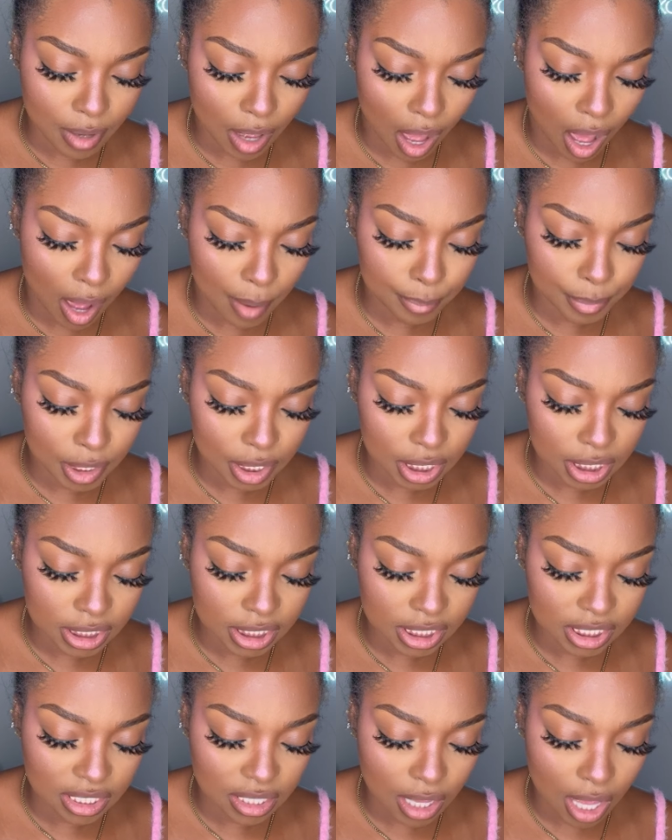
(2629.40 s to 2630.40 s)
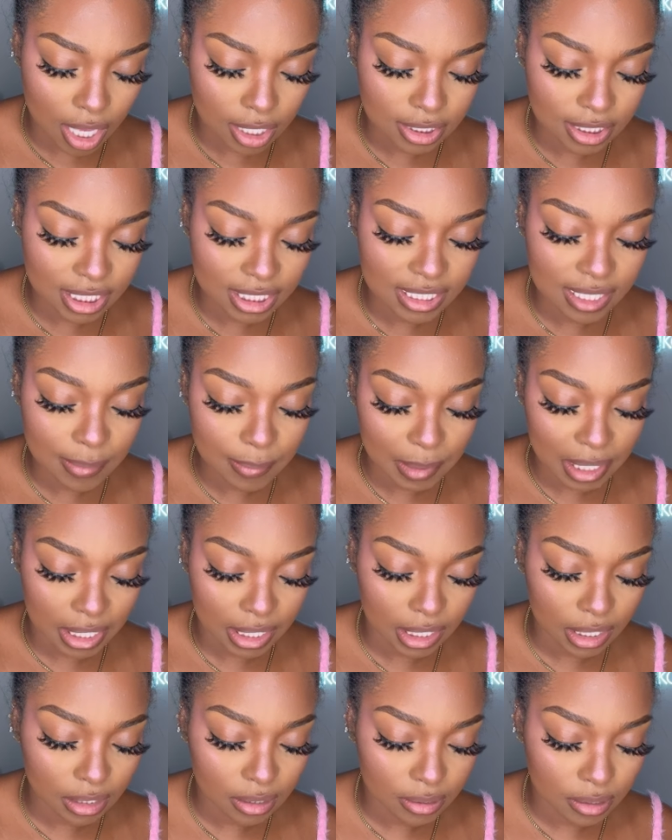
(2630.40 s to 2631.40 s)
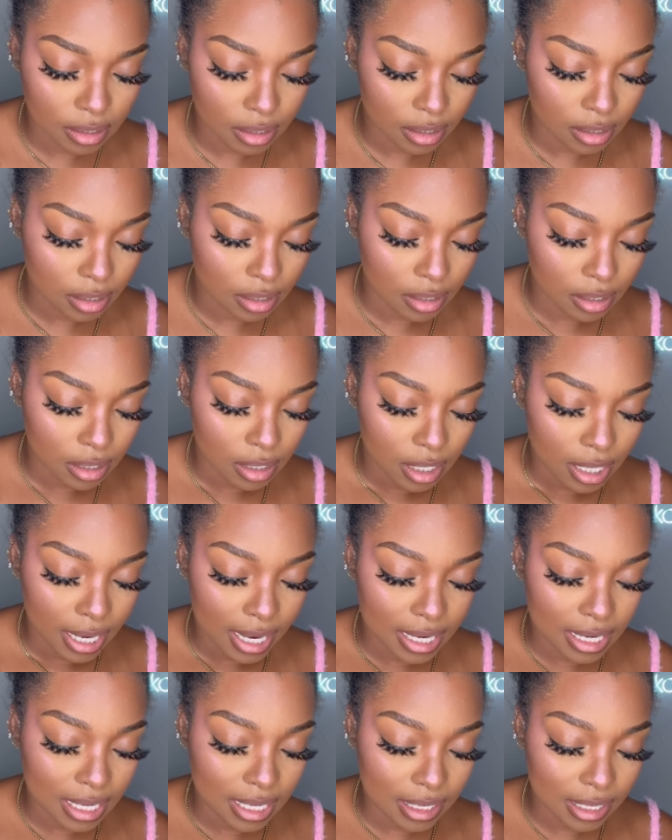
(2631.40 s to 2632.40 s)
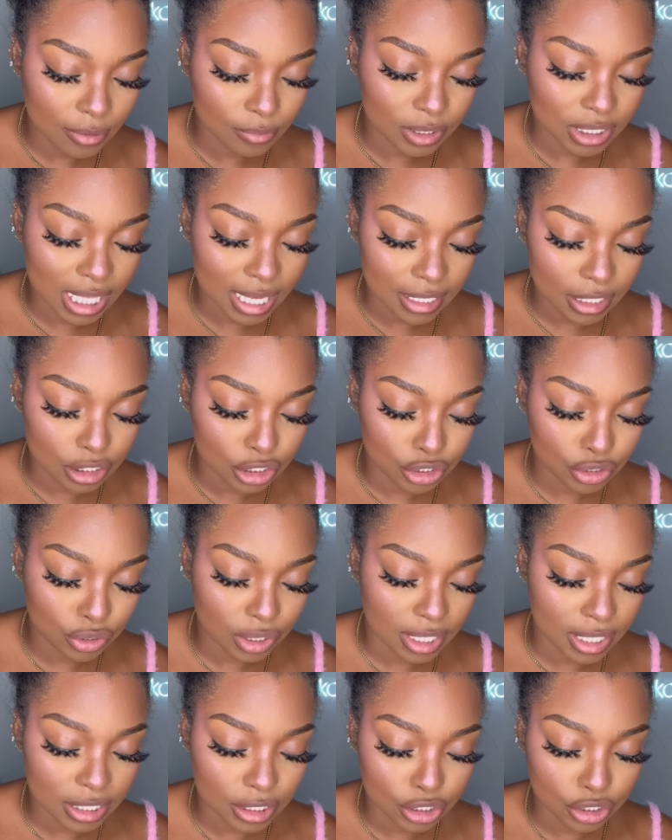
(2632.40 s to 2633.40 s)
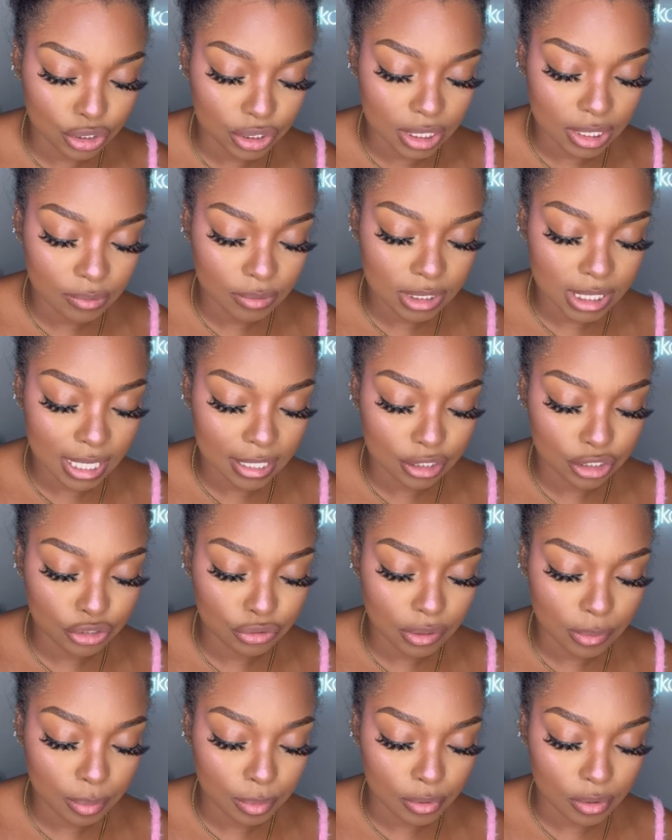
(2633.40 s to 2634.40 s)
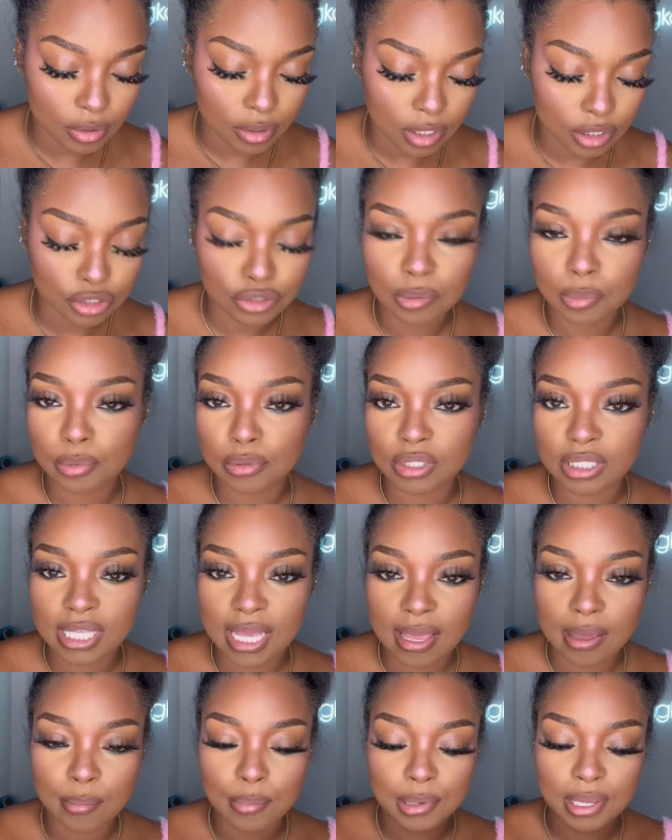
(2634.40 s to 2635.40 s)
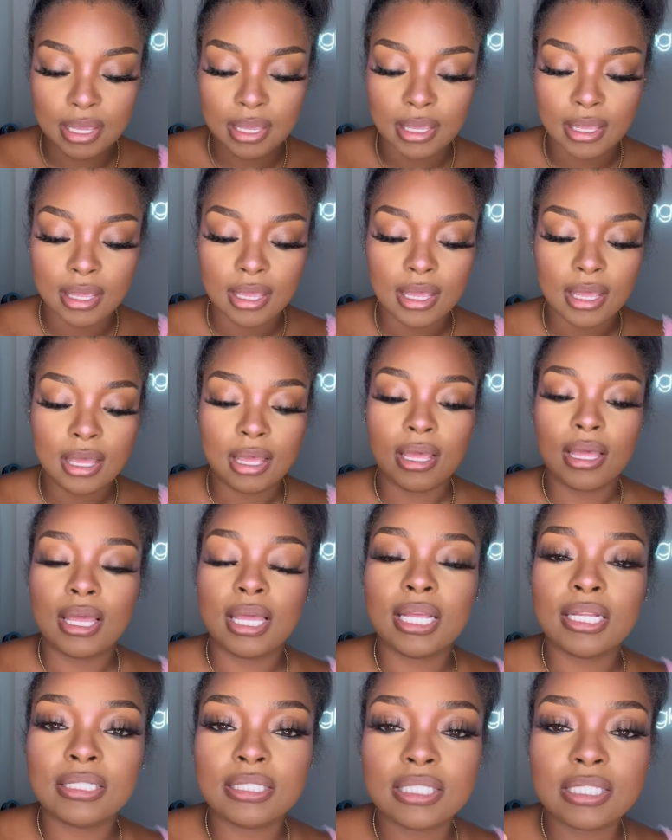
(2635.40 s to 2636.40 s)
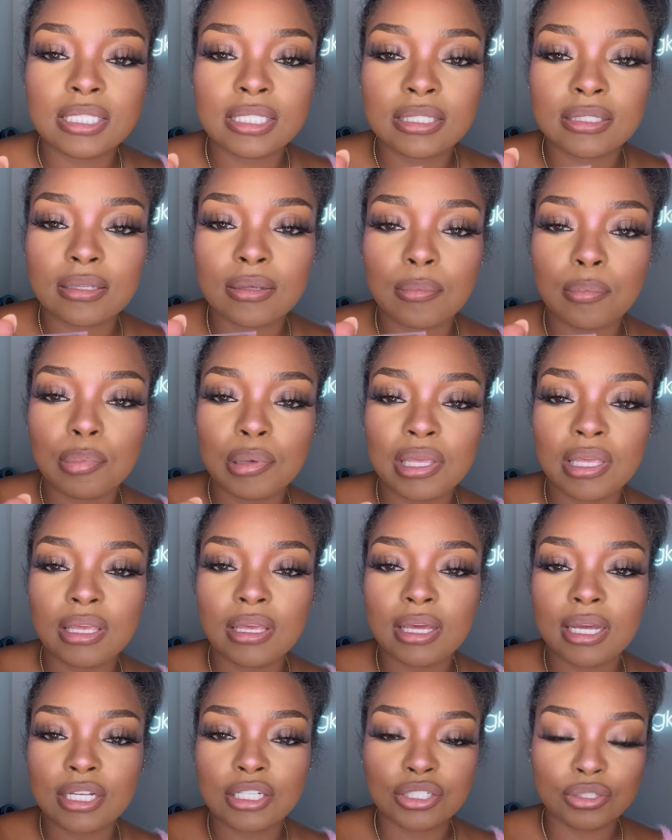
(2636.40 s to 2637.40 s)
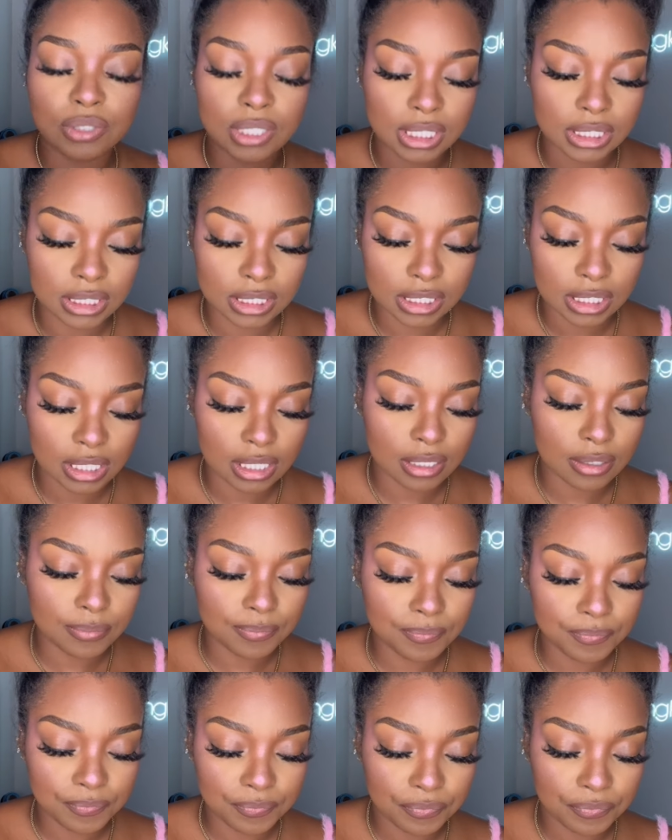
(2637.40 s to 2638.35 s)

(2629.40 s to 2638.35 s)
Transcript: Opulous gloss. It's a mini, and it was like a triple set, but it's pink as you can see.